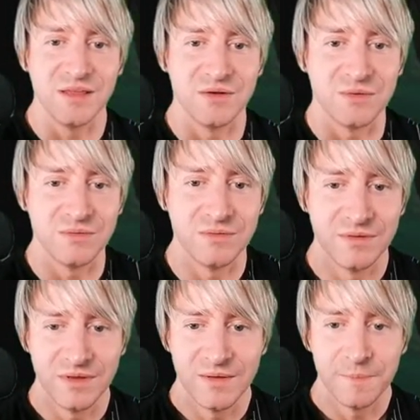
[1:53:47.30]
little...
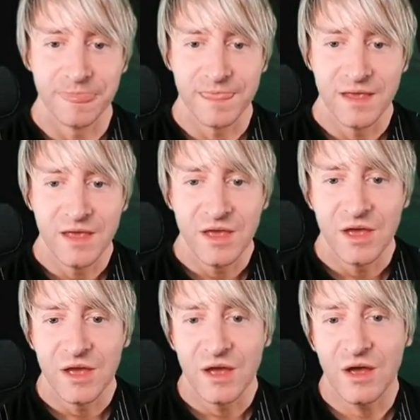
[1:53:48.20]

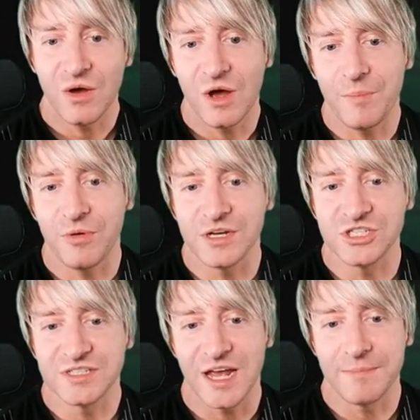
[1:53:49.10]
Oh,
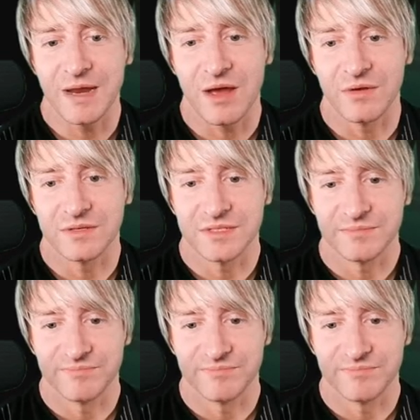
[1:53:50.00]
operation timed out.